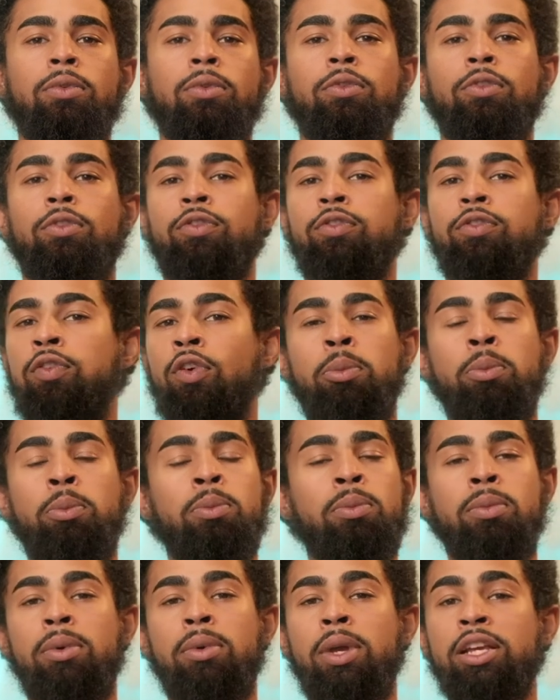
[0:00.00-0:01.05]
from
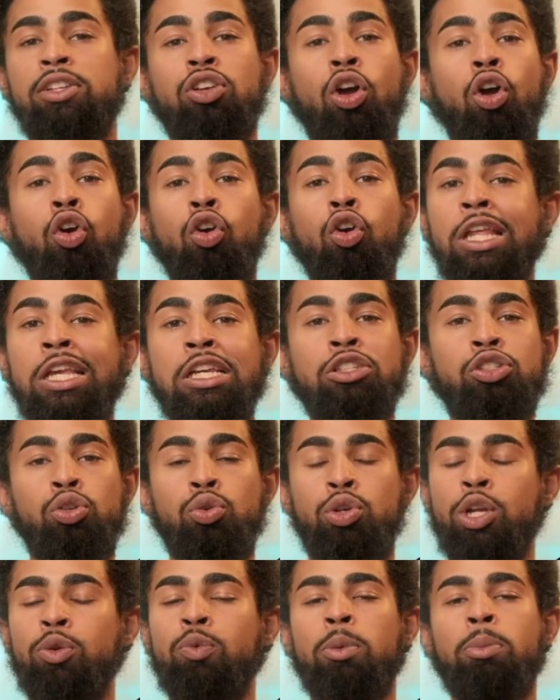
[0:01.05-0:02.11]
as early as you
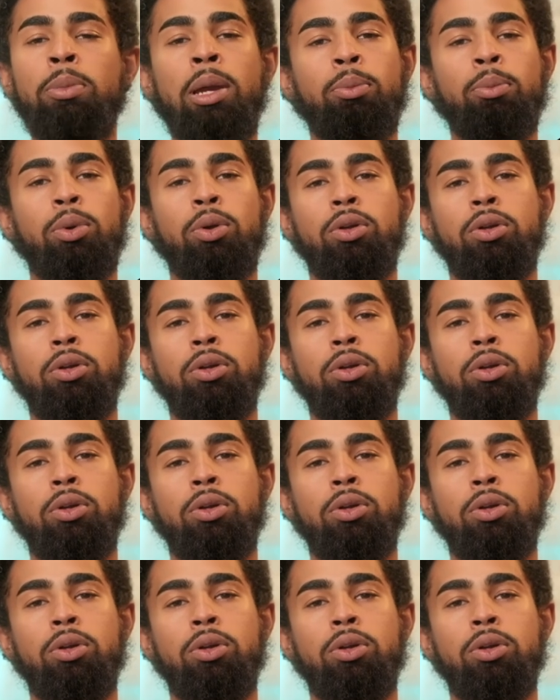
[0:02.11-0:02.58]
can remember.